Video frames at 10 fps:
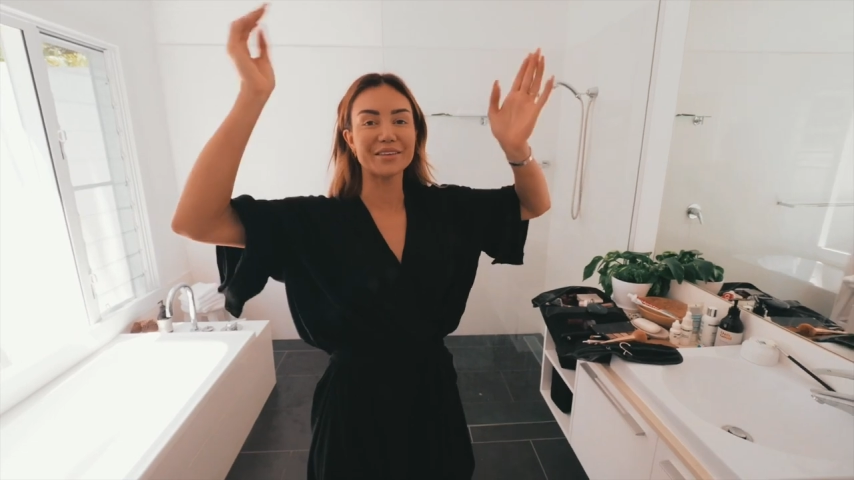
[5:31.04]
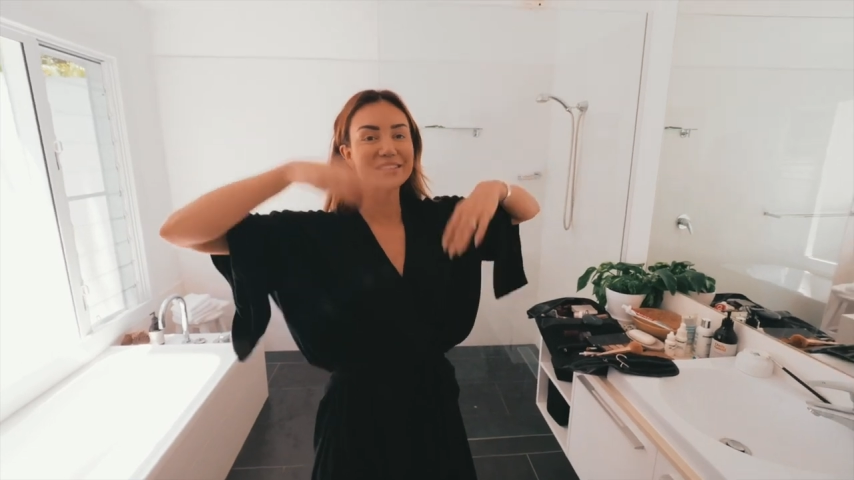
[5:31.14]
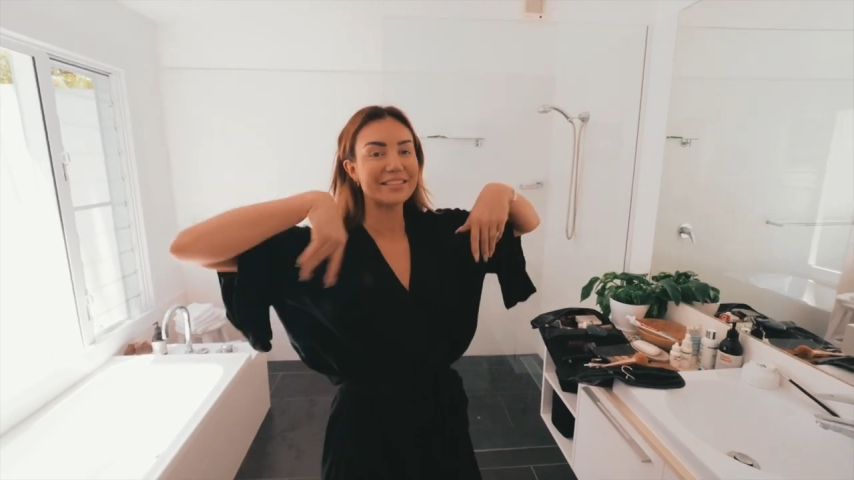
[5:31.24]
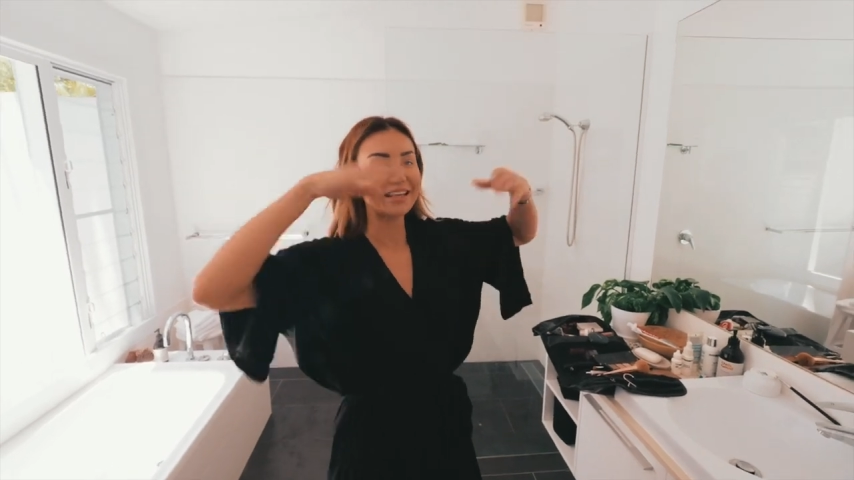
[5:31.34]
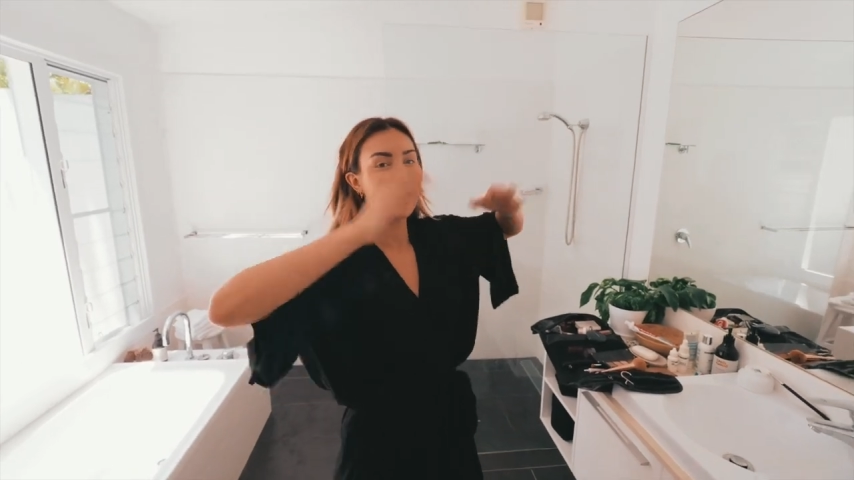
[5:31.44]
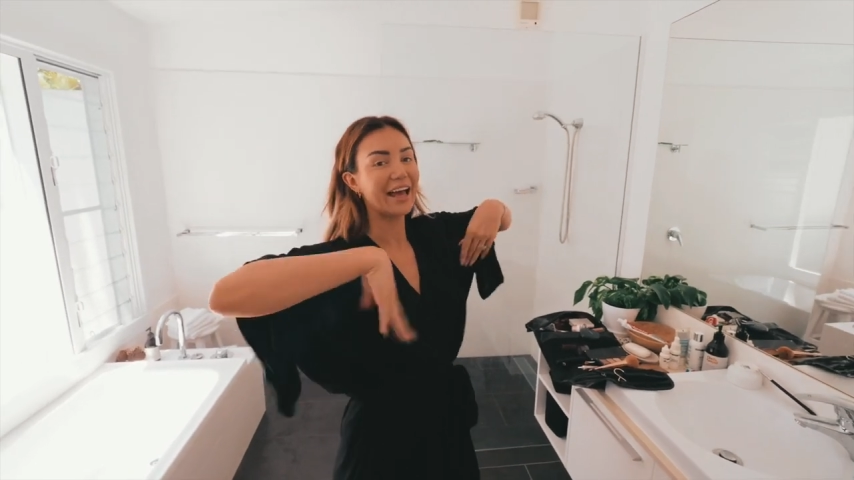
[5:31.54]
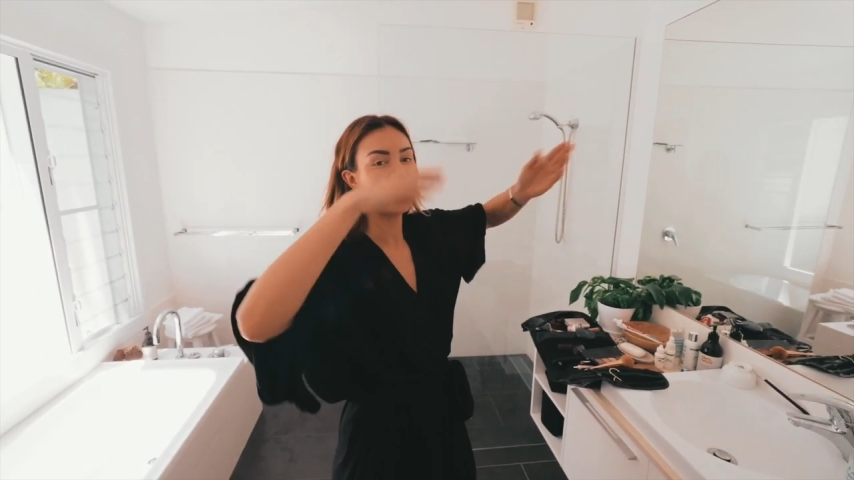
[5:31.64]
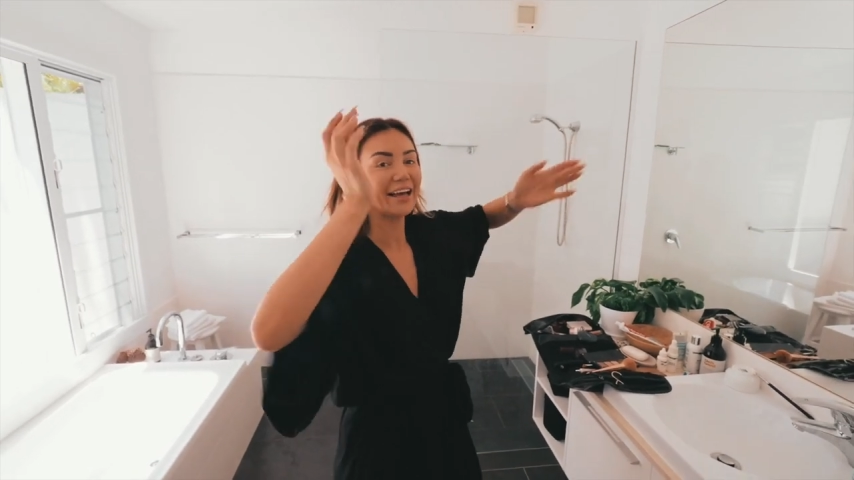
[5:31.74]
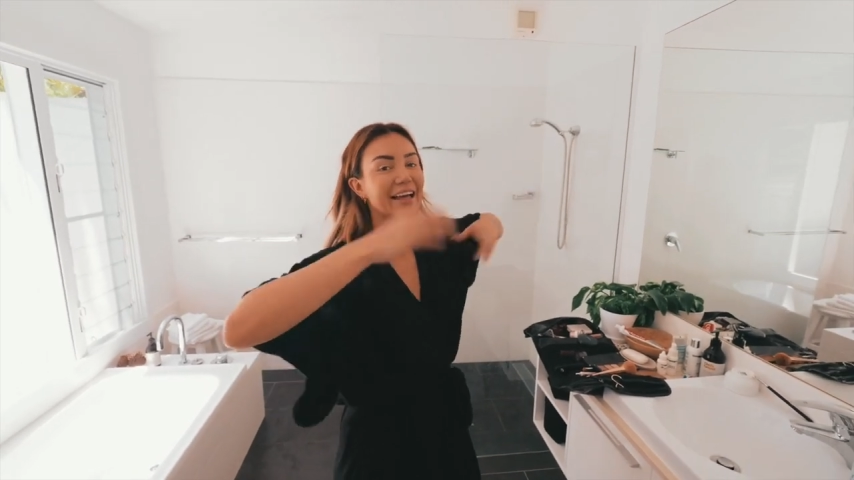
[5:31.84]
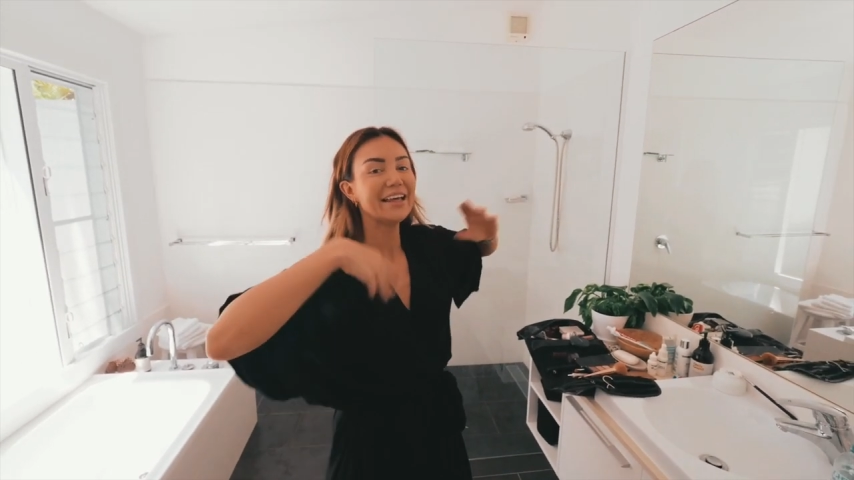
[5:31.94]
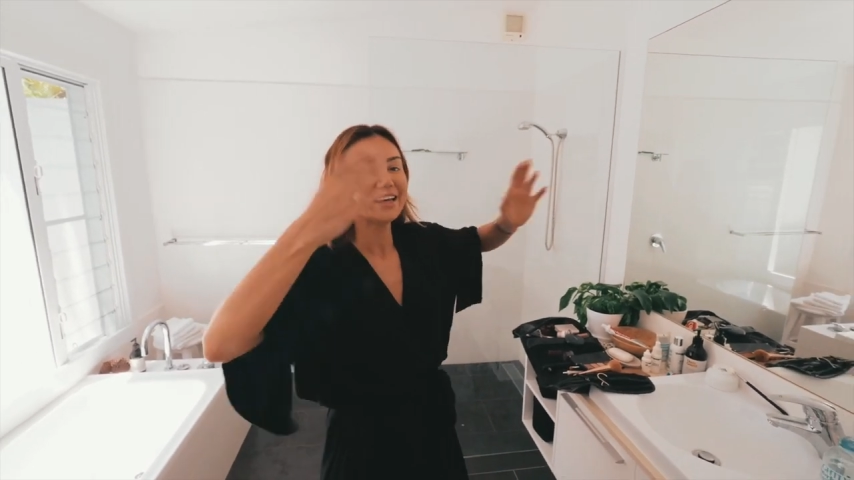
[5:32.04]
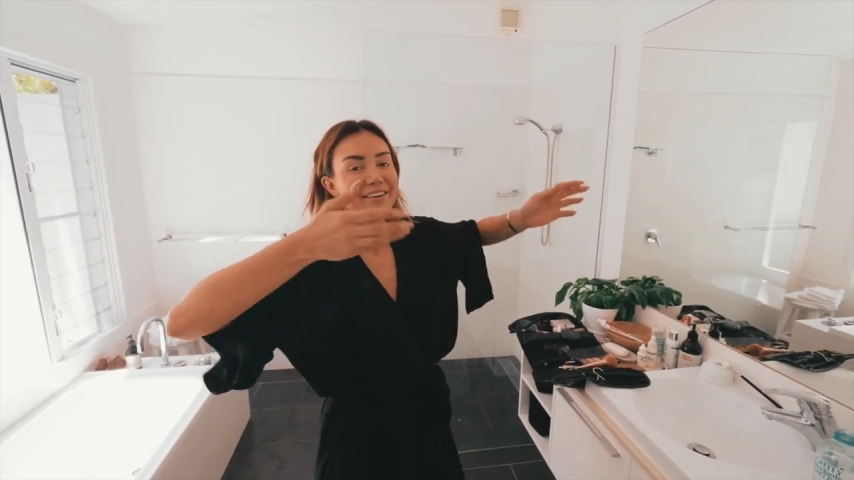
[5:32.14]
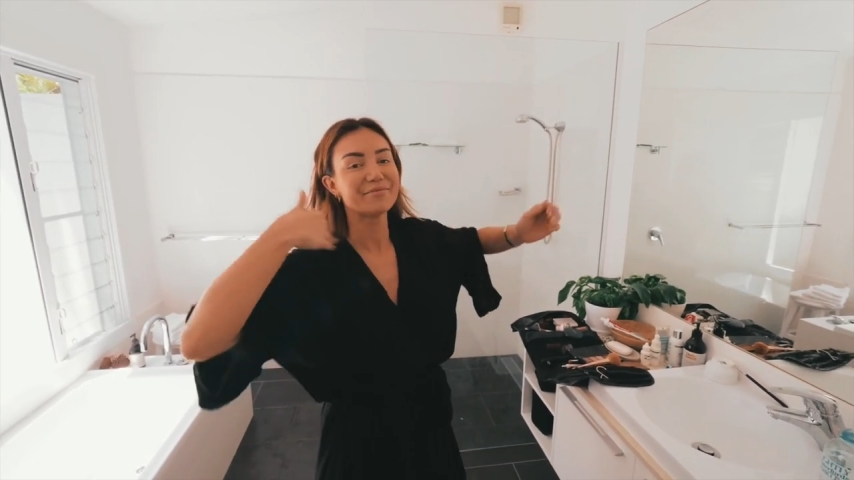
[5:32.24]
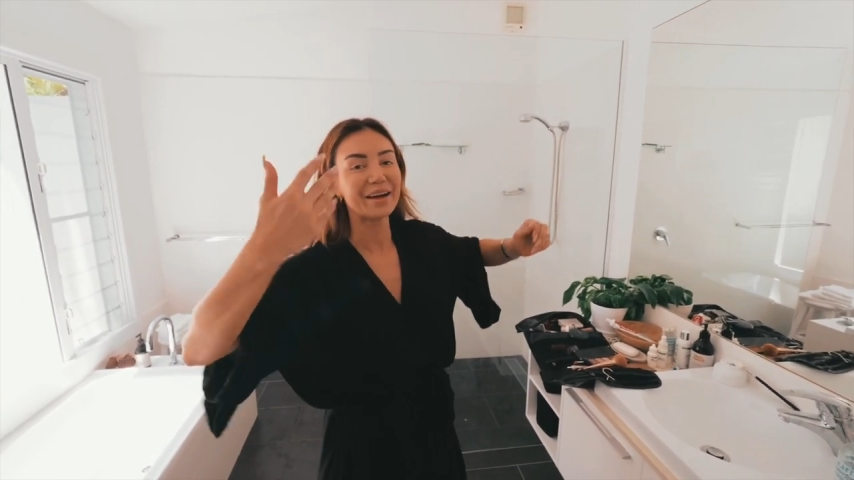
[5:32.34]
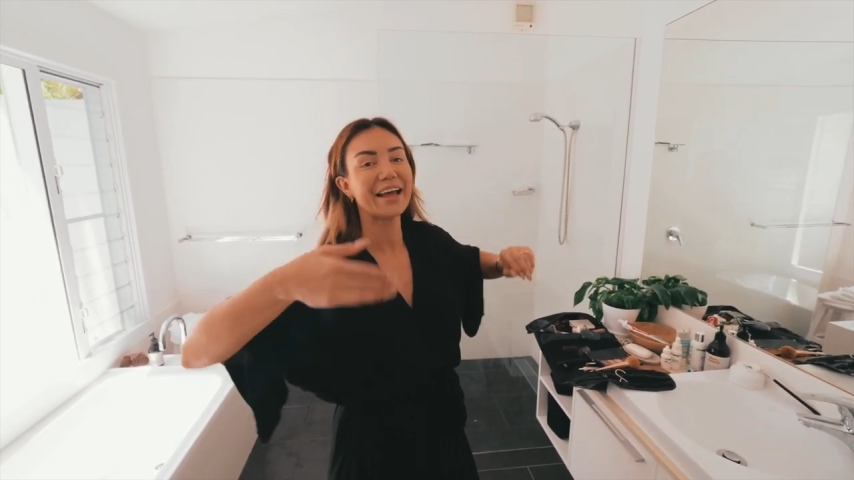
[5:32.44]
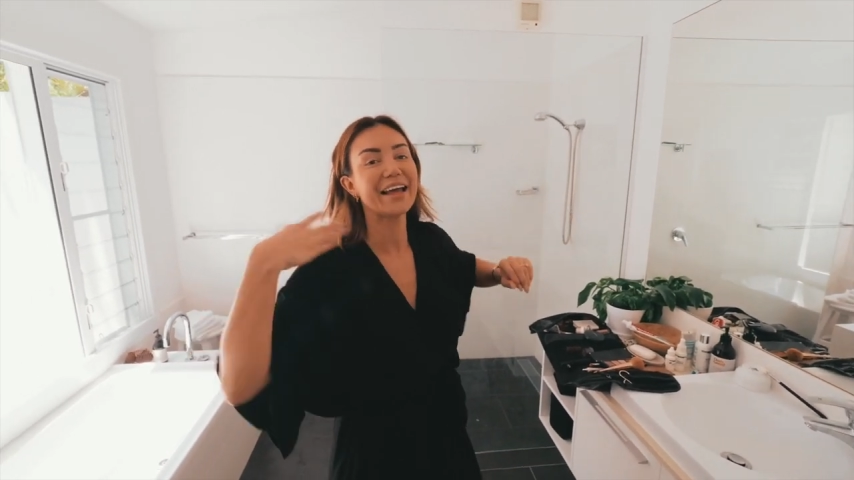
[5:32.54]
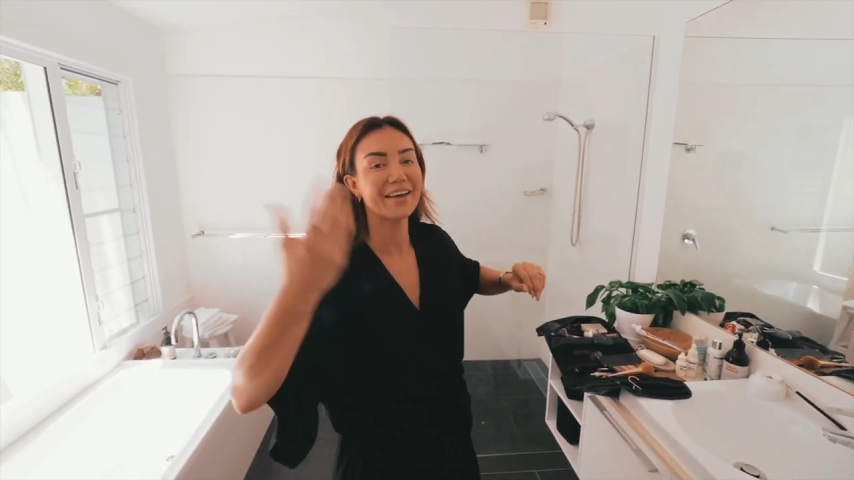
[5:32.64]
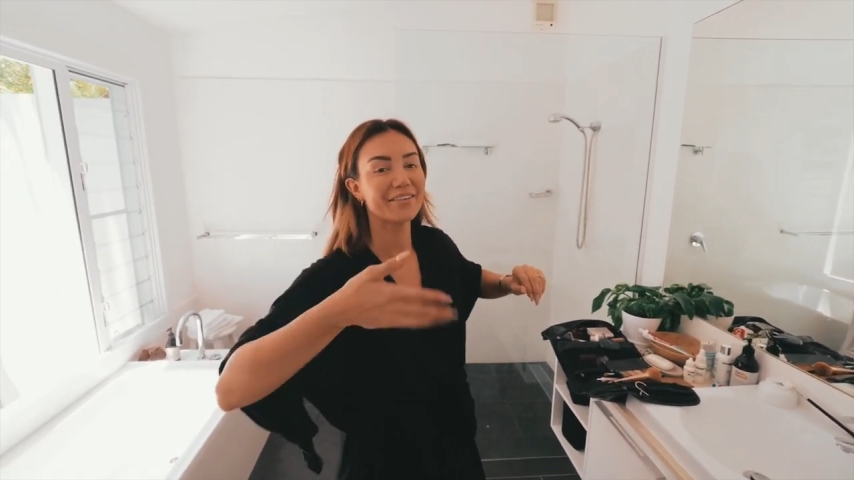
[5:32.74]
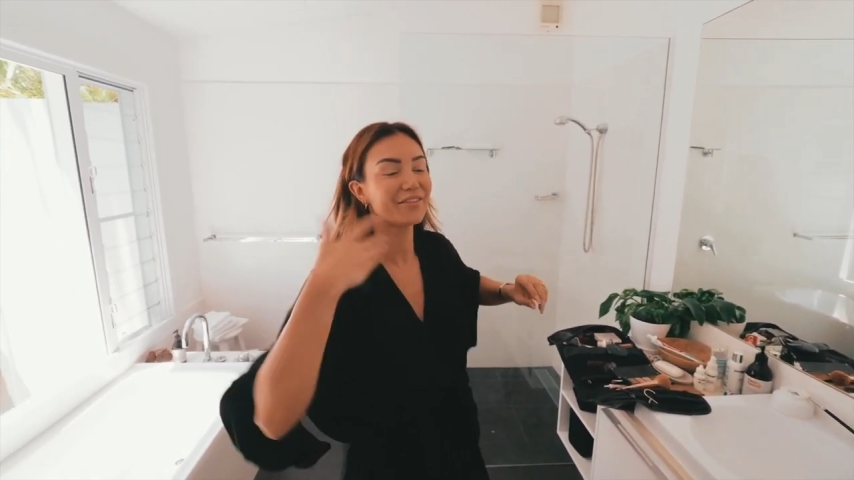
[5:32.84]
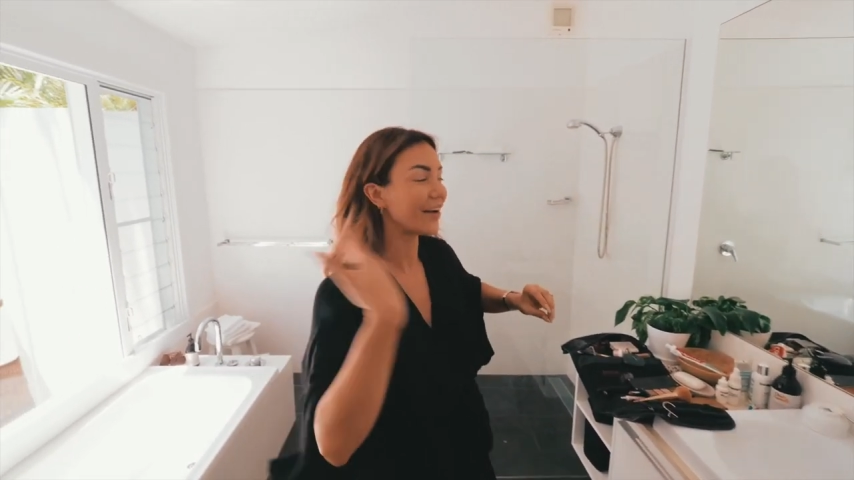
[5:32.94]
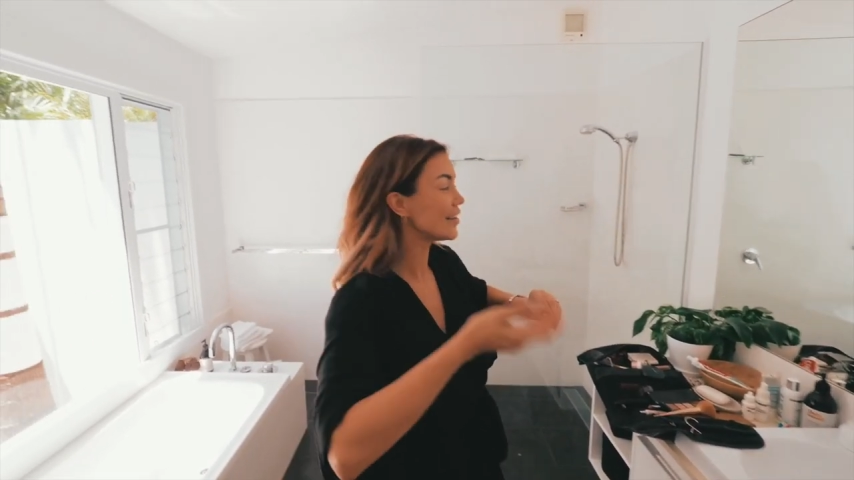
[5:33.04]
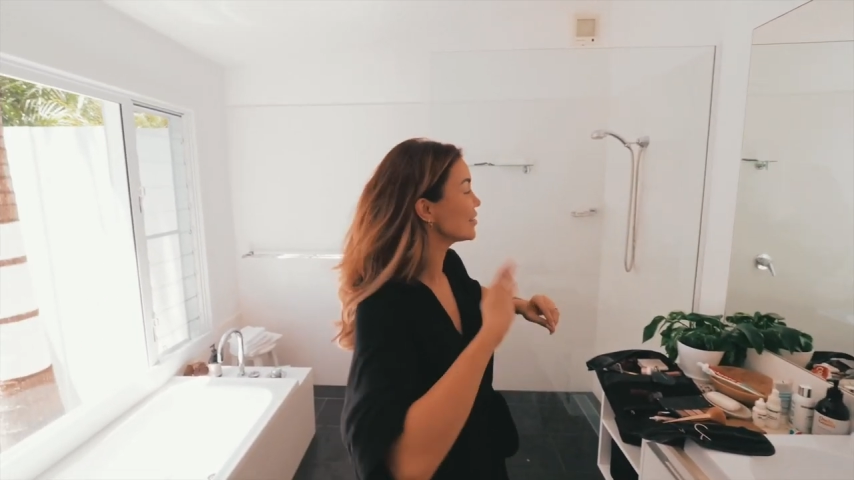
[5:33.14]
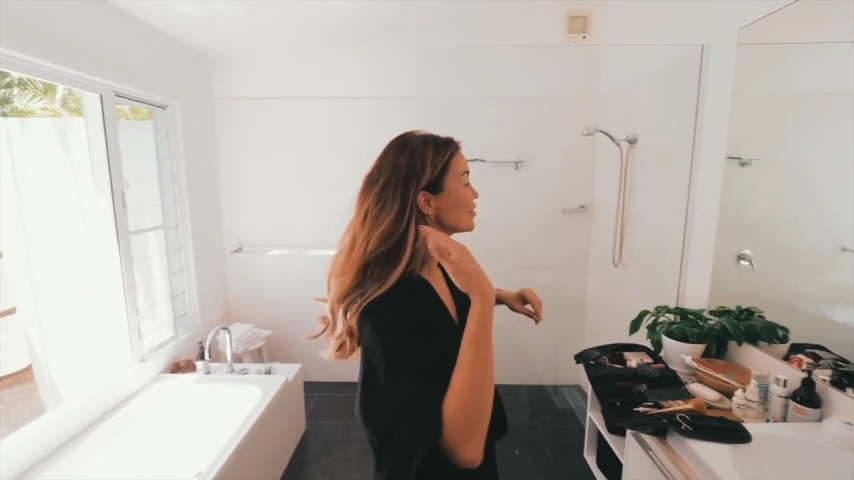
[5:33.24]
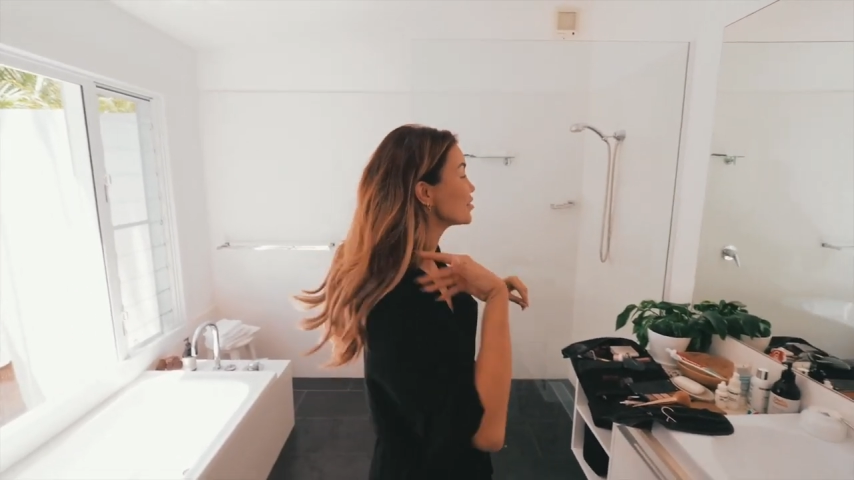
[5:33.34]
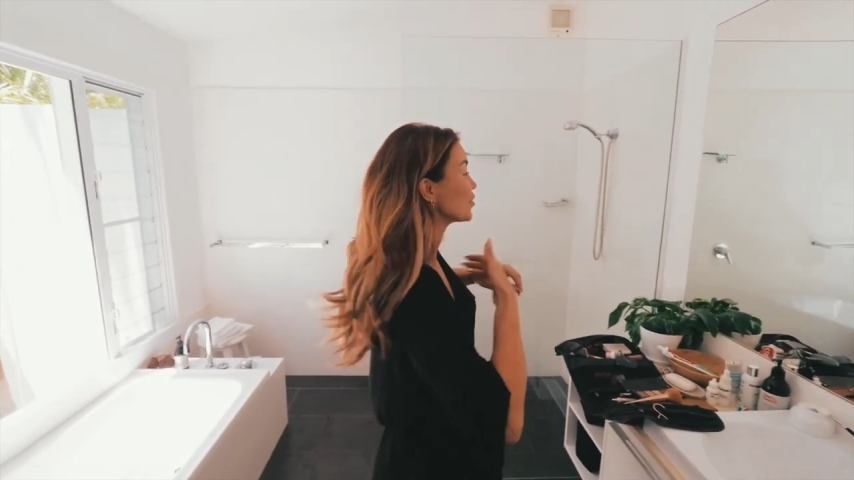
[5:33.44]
won't stay. My face is